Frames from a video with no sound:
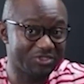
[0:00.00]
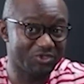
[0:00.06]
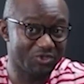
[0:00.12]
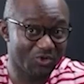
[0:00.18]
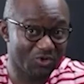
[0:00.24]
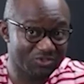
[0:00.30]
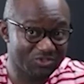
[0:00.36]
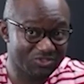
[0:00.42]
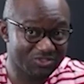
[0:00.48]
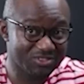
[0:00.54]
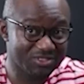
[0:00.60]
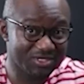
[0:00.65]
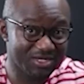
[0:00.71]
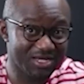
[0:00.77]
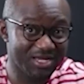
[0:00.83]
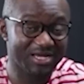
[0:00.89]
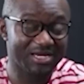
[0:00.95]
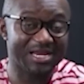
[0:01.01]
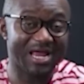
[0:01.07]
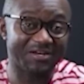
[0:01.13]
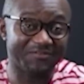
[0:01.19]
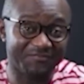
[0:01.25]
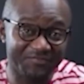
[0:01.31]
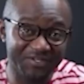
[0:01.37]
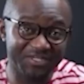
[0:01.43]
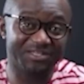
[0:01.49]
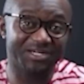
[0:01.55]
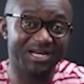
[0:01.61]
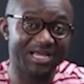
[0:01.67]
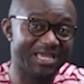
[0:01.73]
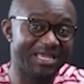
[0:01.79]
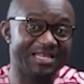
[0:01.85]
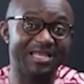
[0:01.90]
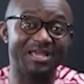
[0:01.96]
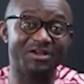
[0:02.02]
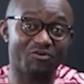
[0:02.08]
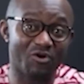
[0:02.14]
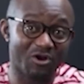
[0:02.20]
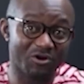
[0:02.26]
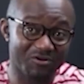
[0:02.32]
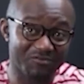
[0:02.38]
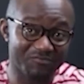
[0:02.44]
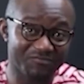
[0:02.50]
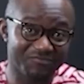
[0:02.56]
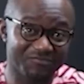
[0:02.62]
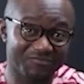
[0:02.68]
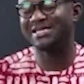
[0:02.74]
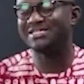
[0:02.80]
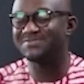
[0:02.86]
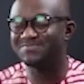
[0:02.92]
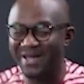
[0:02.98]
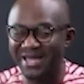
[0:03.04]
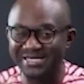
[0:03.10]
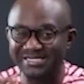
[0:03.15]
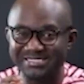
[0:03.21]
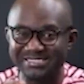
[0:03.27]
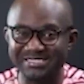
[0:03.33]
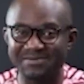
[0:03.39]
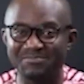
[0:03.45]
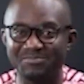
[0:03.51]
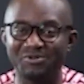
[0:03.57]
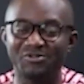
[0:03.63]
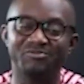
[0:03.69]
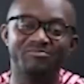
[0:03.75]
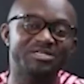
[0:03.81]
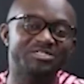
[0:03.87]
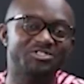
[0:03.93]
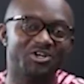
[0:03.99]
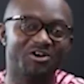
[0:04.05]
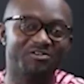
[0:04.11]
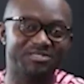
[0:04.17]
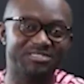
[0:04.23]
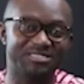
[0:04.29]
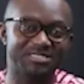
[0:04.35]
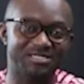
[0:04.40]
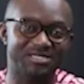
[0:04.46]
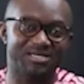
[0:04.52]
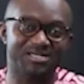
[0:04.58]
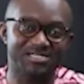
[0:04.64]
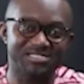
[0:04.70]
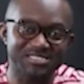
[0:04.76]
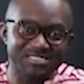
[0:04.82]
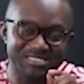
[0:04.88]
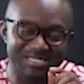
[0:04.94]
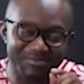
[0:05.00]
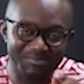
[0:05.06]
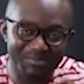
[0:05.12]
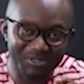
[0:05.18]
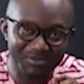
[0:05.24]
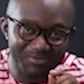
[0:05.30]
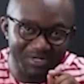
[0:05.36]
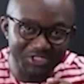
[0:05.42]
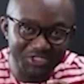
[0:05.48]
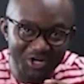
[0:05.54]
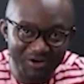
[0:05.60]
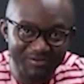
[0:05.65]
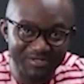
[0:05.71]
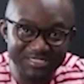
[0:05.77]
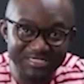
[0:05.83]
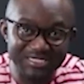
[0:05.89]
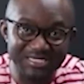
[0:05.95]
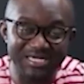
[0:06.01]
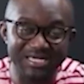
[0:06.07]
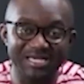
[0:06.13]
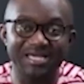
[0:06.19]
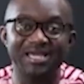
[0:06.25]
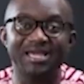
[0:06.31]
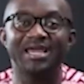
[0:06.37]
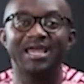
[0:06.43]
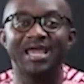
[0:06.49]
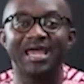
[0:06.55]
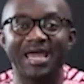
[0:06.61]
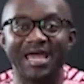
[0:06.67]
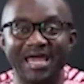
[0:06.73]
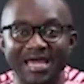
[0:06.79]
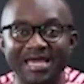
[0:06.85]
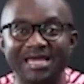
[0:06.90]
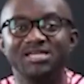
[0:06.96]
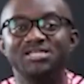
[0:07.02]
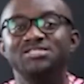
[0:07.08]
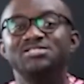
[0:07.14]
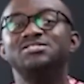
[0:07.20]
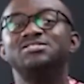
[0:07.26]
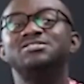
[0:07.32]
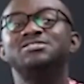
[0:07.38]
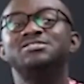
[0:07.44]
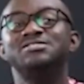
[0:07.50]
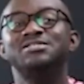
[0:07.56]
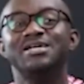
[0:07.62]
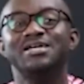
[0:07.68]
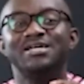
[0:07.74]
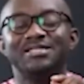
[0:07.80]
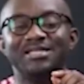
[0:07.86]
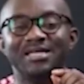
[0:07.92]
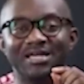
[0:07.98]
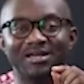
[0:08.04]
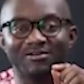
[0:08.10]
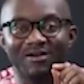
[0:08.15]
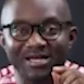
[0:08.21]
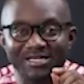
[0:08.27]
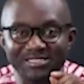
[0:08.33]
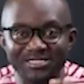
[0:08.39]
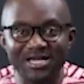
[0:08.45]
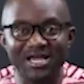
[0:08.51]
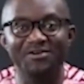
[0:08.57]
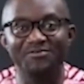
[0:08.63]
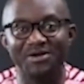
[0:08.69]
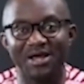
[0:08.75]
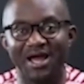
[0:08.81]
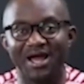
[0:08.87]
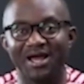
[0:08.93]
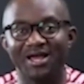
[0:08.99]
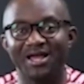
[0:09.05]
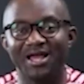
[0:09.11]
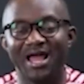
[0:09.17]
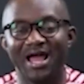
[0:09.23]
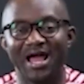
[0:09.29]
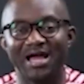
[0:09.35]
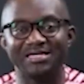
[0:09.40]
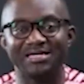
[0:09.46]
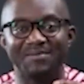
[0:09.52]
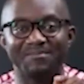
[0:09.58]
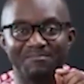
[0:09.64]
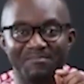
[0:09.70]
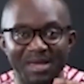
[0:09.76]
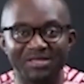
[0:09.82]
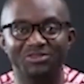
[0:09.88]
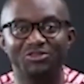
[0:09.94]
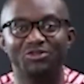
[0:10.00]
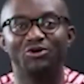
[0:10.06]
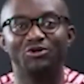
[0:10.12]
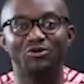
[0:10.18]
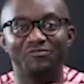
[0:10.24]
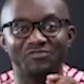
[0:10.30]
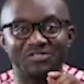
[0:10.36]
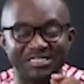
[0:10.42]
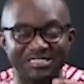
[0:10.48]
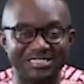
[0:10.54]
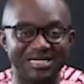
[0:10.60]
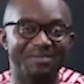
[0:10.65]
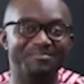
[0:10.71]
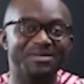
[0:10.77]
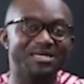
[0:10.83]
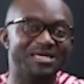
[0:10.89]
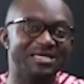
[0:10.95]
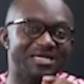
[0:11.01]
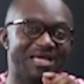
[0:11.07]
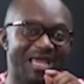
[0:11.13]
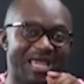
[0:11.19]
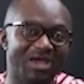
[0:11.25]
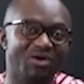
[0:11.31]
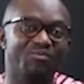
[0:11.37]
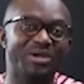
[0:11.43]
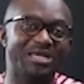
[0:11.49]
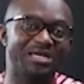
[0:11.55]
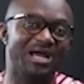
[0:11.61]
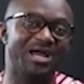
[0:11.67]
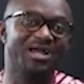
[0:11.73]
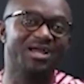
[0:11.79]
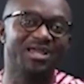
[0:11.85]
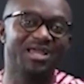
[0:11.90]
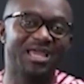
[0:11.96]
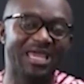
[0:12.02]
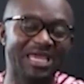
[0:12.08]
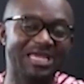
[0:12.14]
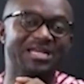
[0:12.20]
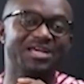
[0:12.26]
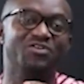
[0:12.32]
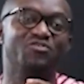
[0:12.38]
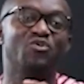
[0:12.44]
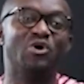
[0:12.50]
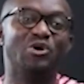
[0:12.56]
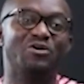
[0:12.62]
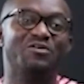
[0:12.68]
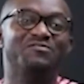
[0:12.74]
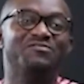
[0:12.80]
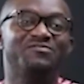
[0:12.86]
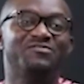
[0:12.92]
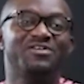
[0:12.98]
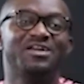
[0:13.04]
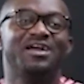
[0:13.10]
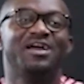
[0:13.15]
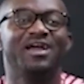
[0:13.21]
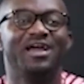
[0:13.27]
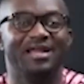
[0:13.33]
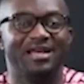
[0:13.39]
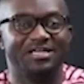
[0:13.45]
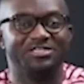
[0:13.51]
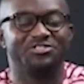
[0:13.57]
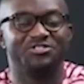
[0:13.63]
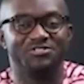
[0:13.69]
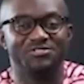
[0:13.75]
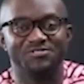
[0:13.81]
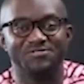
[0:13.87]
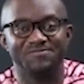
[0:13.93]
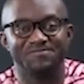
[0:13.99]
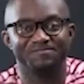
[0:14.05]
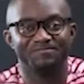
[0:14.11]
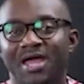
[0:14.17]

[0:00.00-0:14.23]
to note that victory in a runoff is by simple majority. Simple majority is the criteria and the method of determining a winner in a runoff elections.